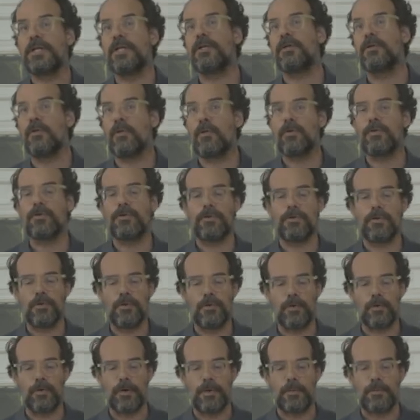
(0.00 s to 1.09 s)
in Northern
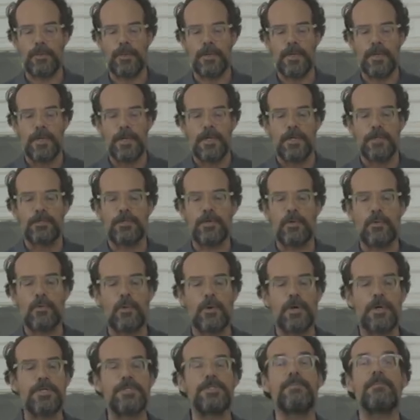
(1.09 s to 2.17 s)
Europe,
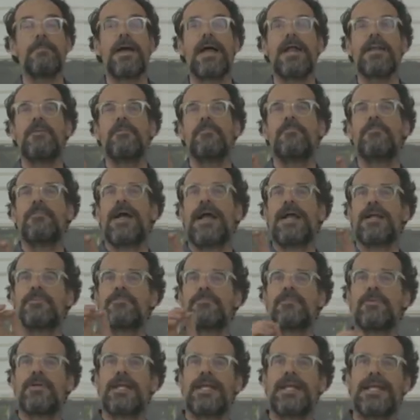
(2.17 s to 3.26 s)
towards
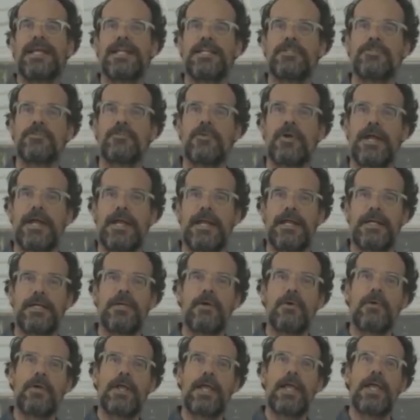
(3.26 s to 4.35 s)
manufacturing and trade,
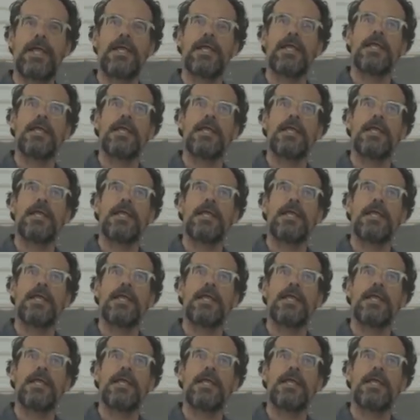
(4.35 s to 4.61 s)
okay?